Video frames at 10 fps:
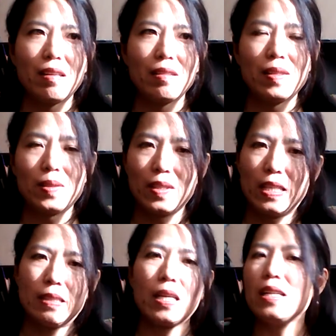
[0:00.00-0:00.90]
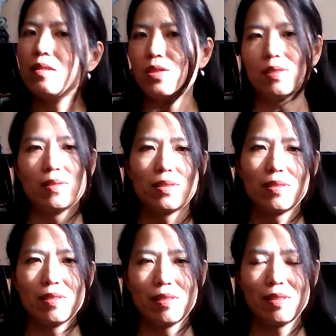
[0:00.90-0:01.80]
this
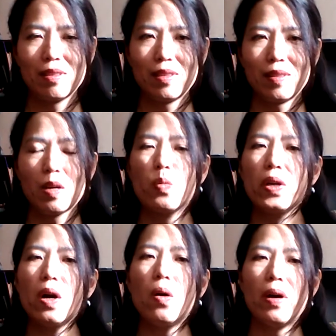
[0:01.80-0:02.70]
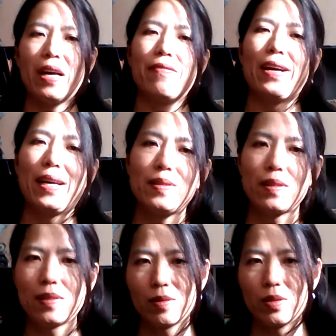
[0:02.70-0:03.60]
intelligence that we all have
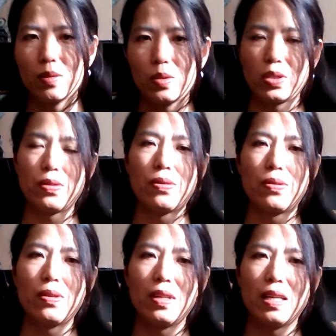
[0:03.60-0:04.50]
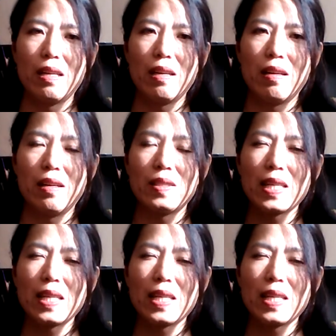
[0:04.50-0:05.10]
access to. It's